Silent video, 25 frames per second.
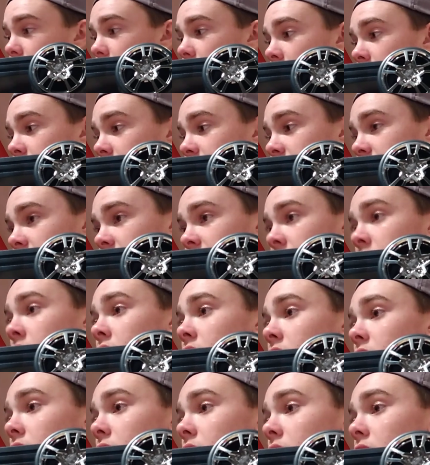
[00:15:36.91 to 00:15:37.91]
I've seen.
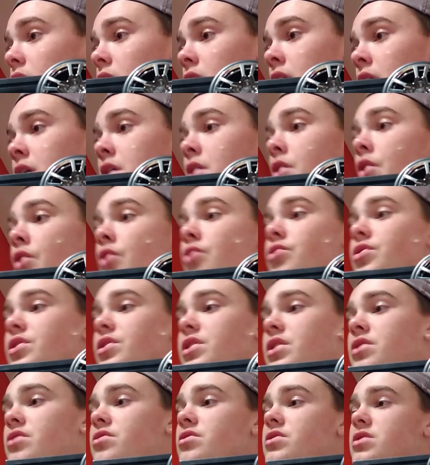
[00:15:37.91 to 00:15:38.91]
It only
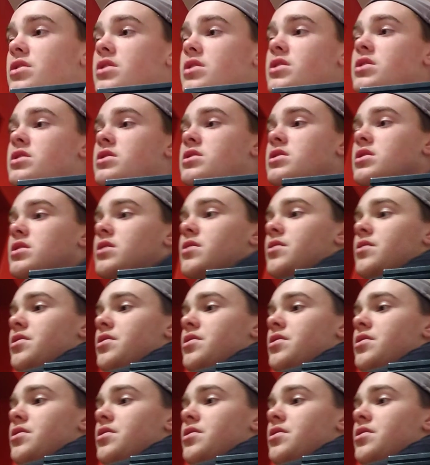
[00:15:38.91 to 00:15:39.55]
uses.